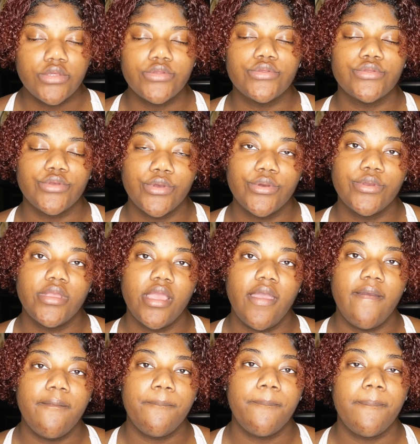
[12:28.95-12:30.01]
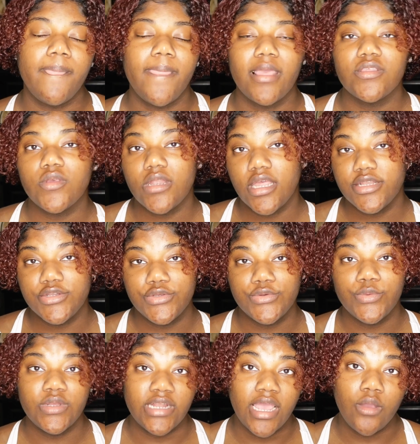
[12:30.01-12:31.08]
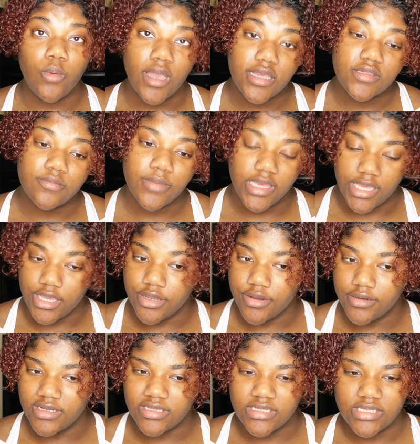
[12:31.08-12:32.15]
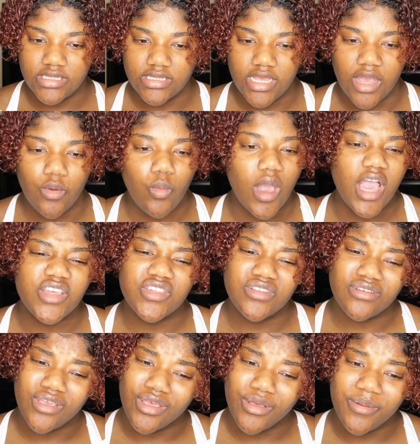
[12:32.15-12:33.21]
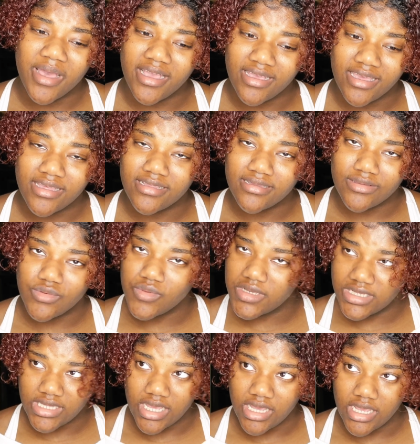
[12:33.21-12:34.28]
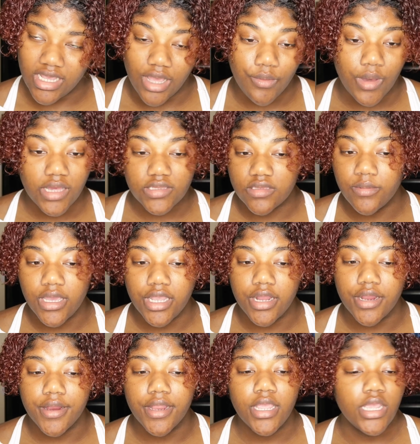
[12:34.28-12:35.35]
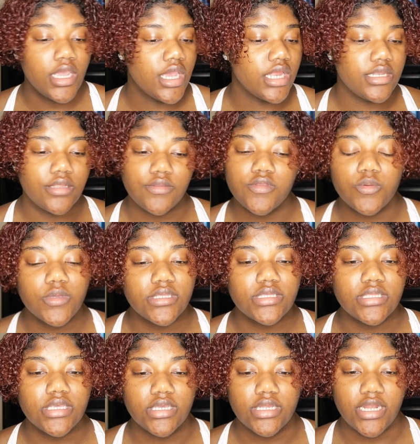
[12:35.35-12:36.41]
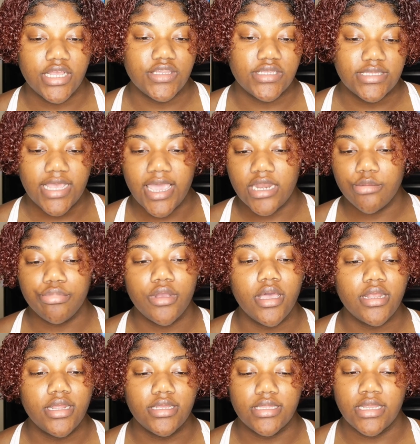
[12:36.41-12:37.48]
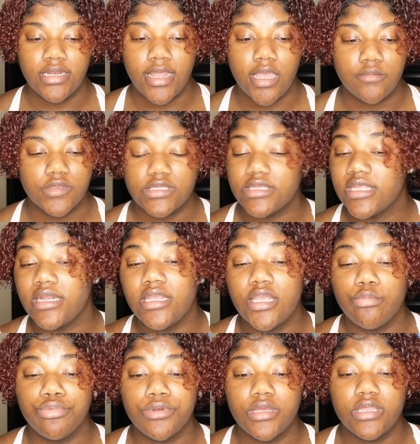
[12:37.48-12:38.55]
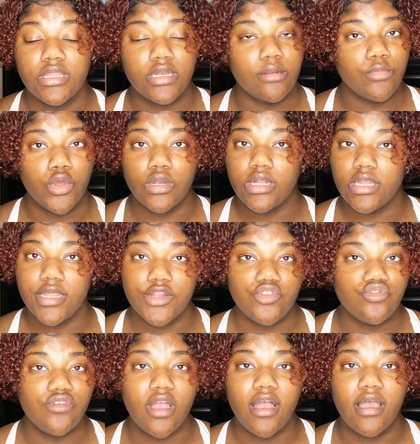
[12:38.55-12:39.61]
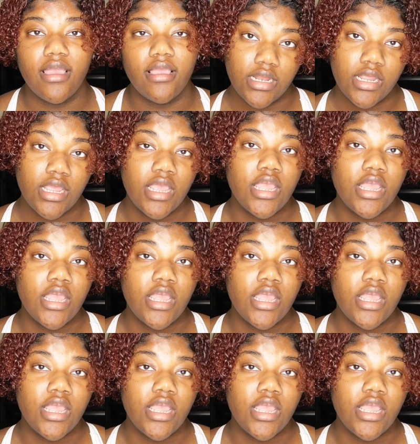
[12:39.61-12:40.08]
So yeah, that's all I do when I wash my hair. This is a wash and go, I guess you could say. I washed my hair, didn't twist it, I just added product, and now I'm just letting it breathe, and I'm gonna let it dry.